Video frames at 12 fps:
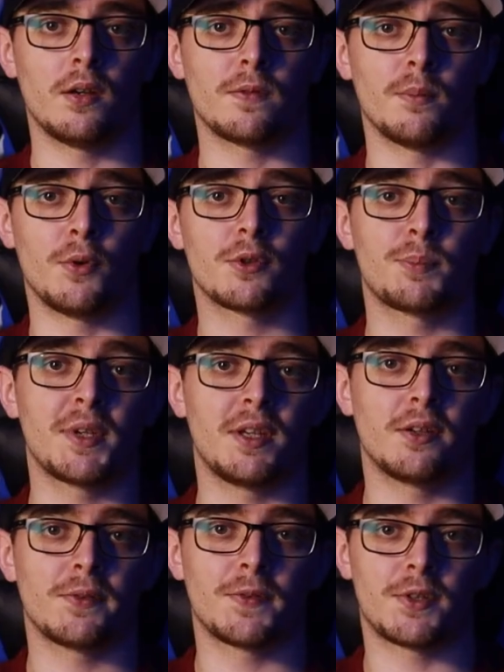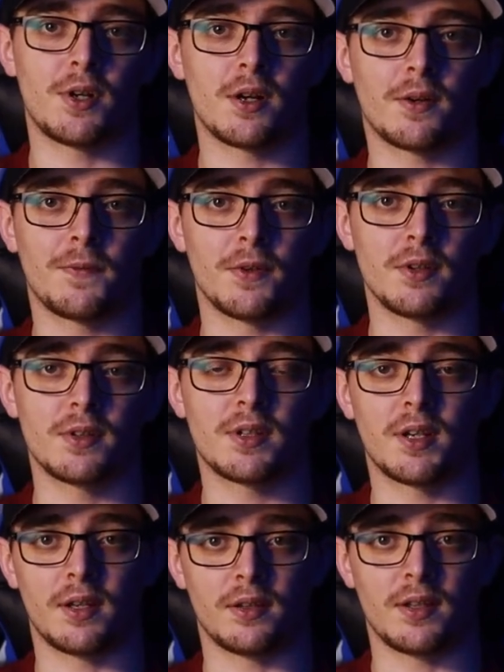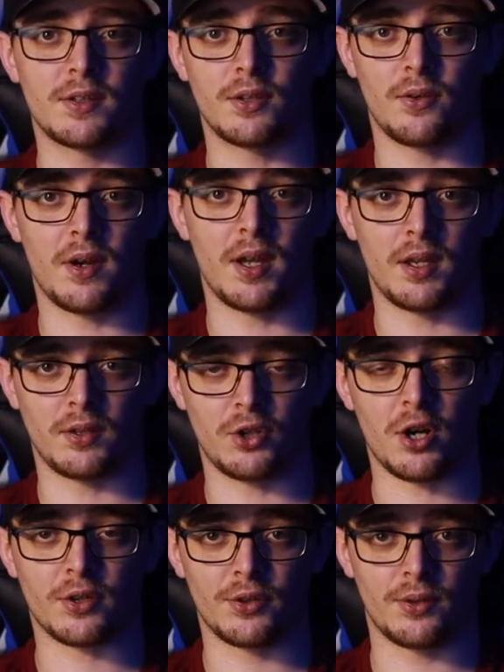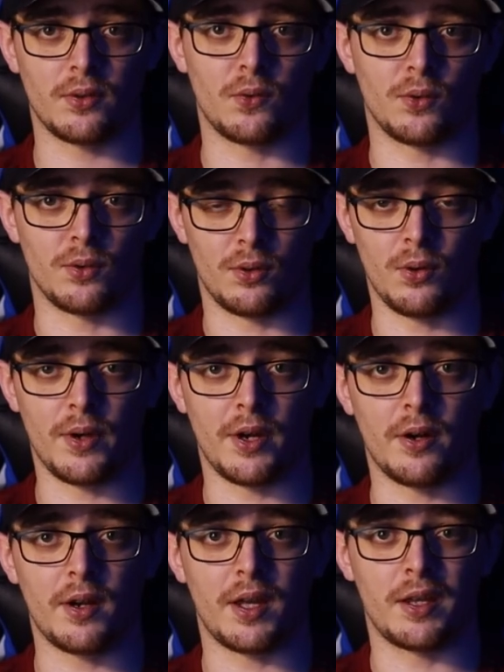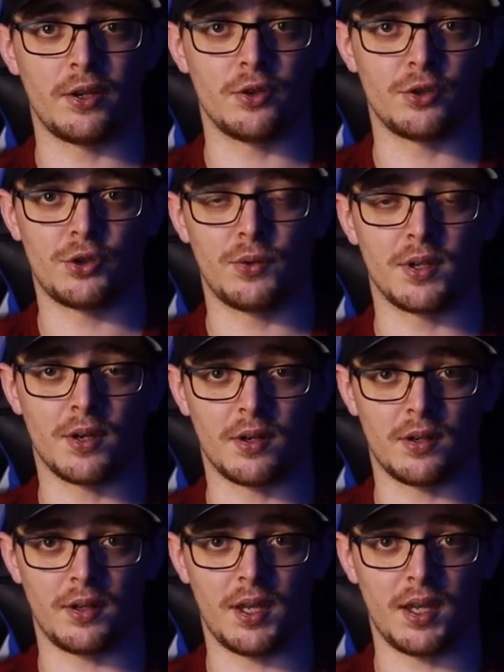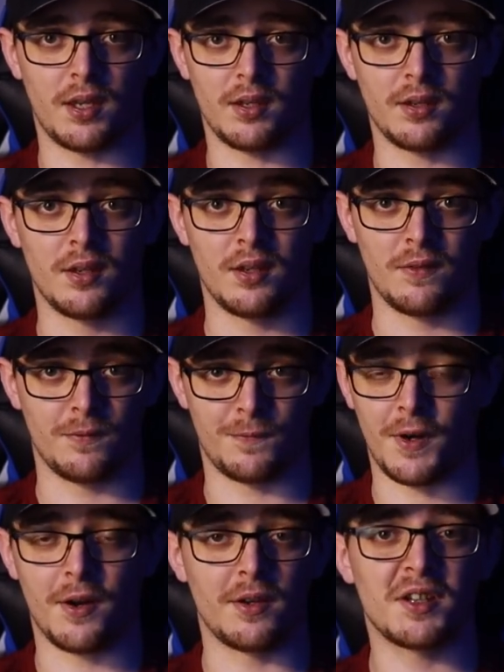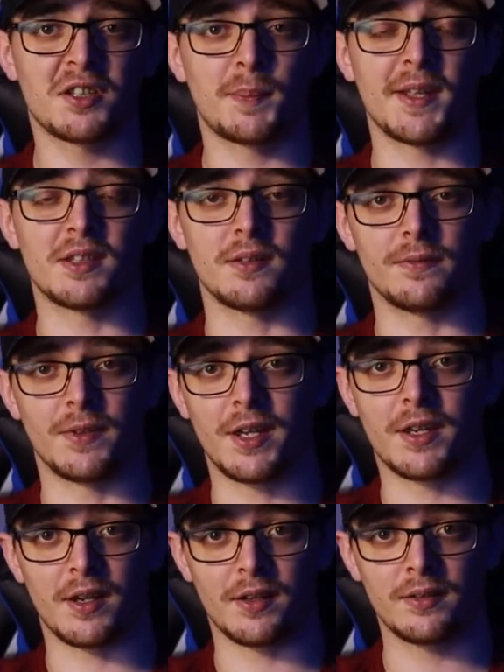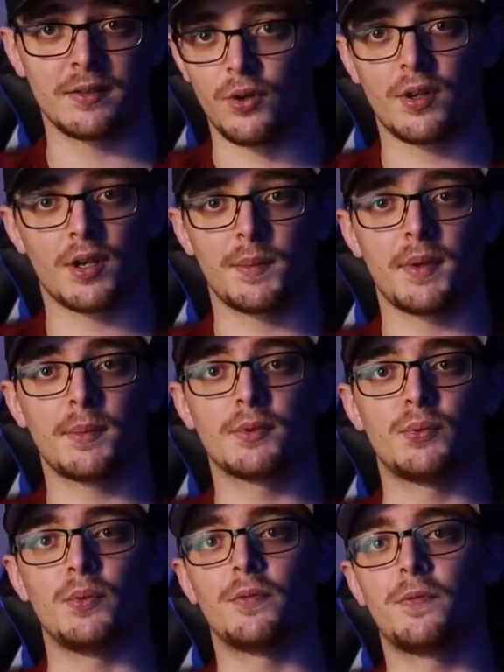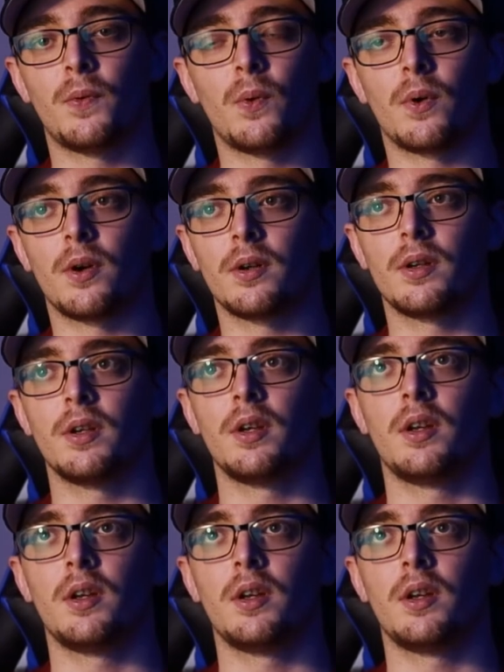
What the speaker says: Now, for most beginner photographers, unless you're a doctor or lawyer and you're shooting on a very expensive Leica, you're not going to be able to afford